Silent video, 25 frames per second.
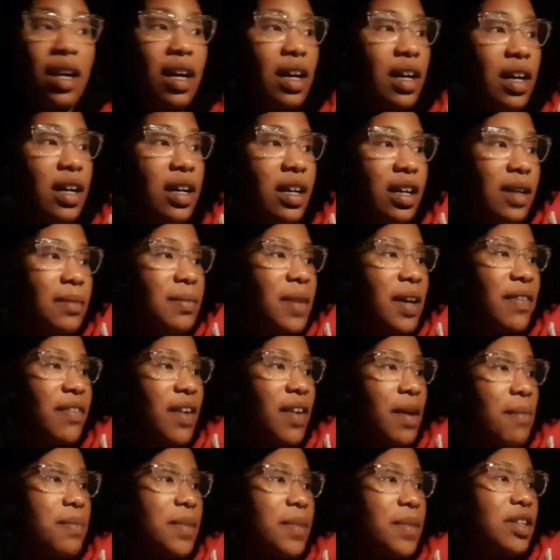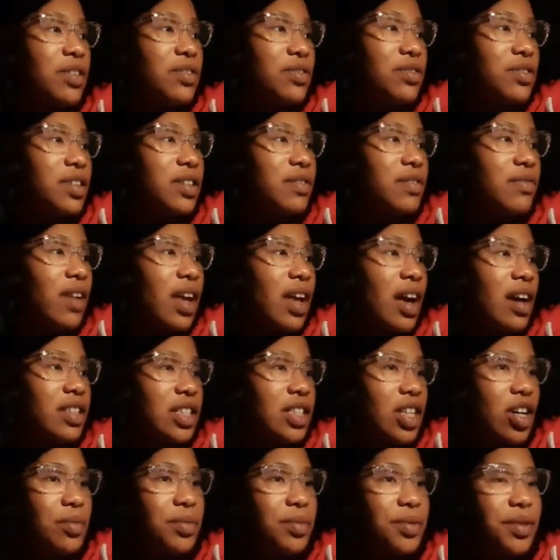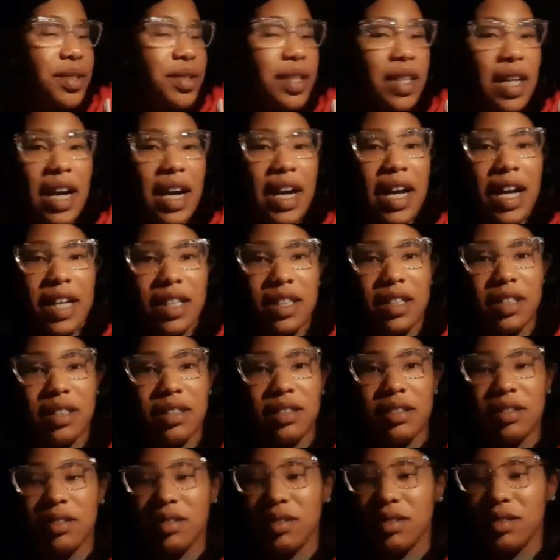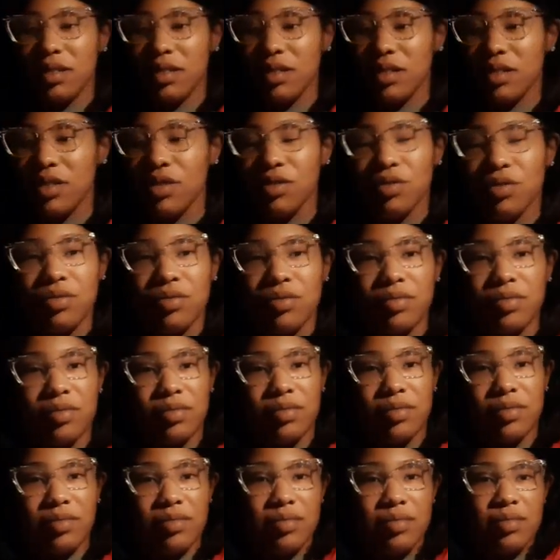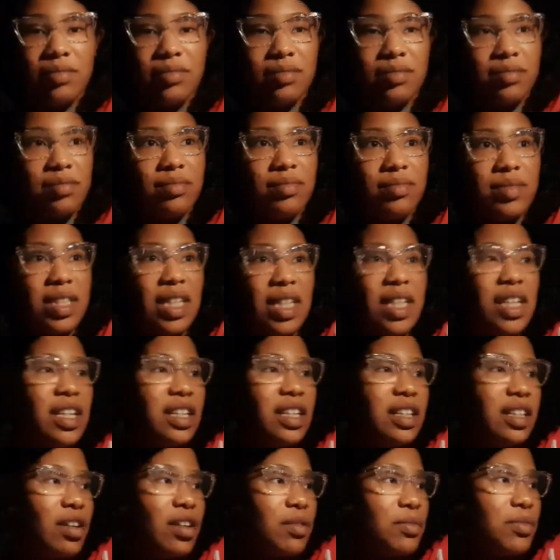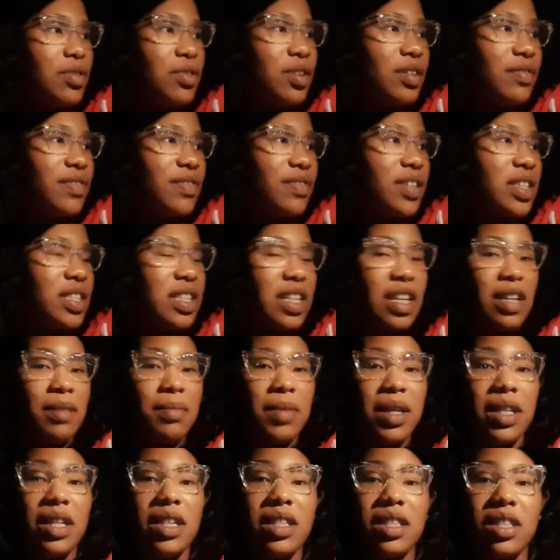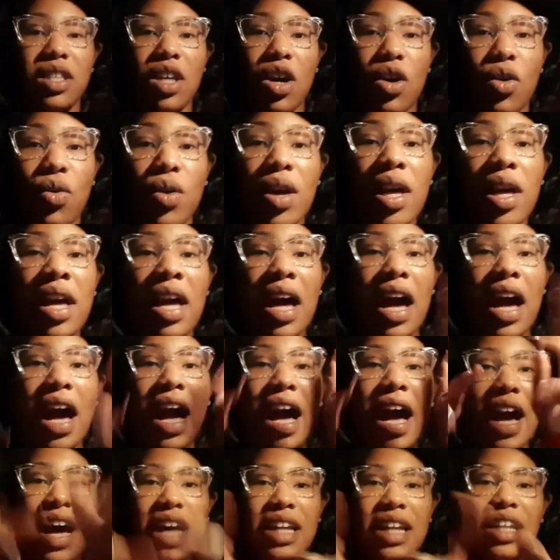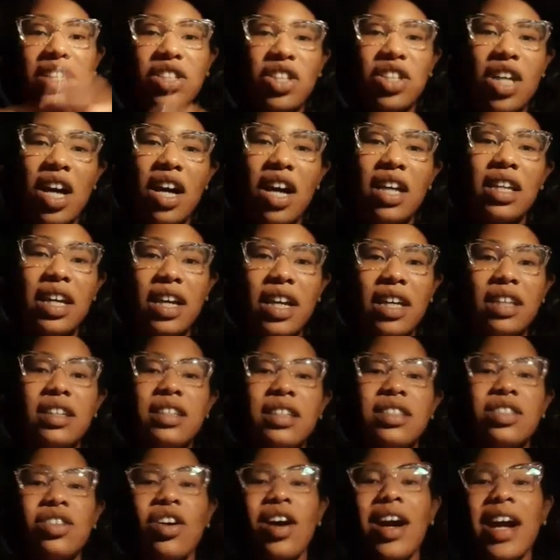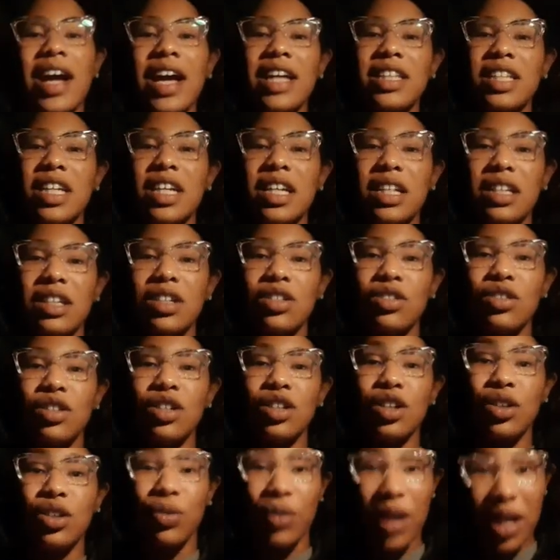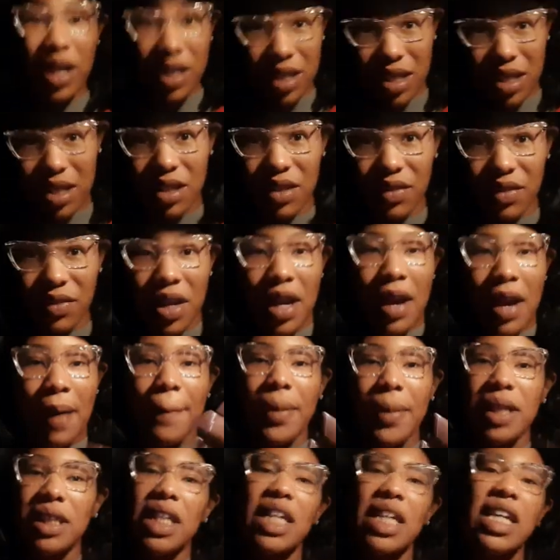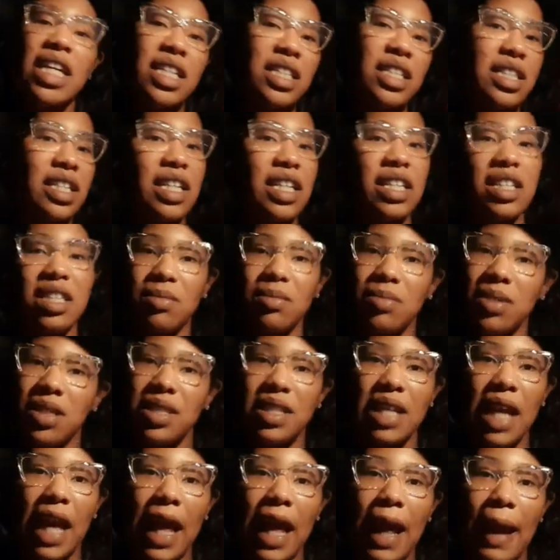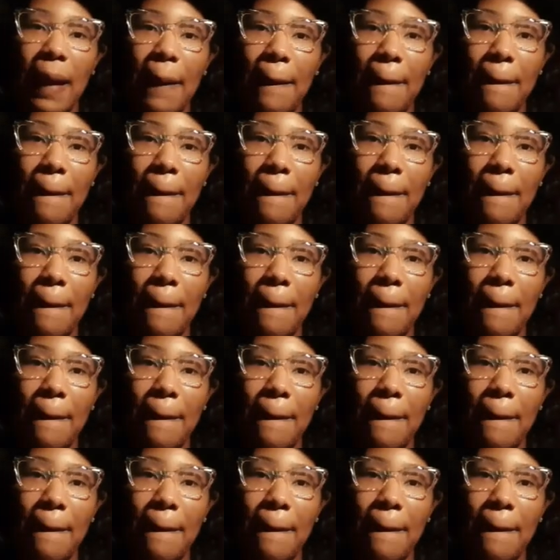If I'm going to be doing Vlogtober, then I got to do 10, no more than 15 minutes. So I'll holler at y'all later. Sorry I had to get a little aggressive, but things needed to be said.